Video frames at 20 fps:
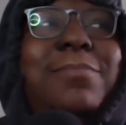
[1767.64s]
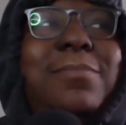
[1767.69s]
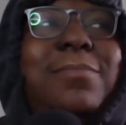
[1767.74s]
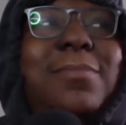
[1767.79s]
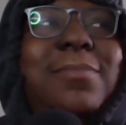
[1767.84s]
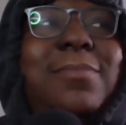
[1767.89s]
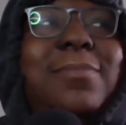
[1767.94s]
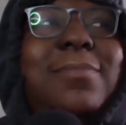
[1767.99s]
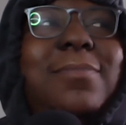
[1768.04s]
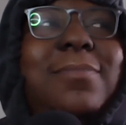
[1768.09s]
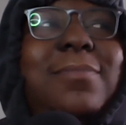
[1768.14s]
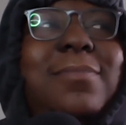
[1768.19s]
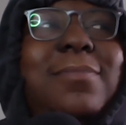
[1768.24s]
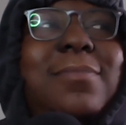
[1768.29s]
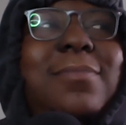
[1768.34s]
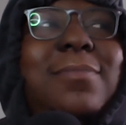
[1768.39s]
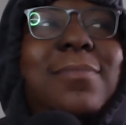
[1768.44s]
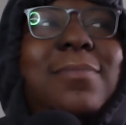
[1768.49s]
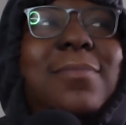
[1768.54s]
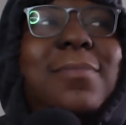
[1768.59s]

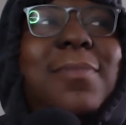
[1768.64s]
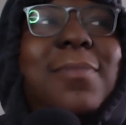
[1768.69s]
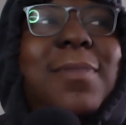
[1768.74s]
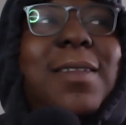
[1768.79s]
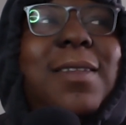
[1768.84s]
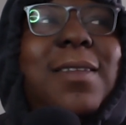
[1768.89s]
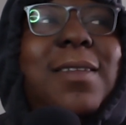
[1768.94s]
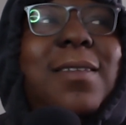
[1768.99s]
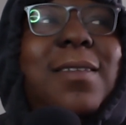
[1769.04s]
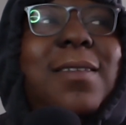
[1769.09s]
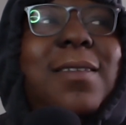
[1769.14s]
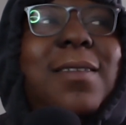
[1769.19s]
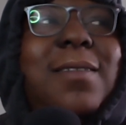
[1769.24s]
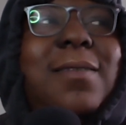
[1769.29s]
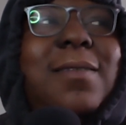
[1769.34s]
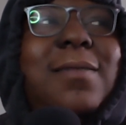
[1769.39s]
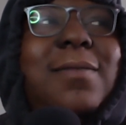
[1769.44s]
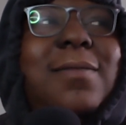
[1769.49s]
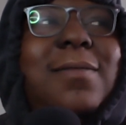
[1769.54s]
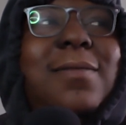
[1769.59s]
[no speech]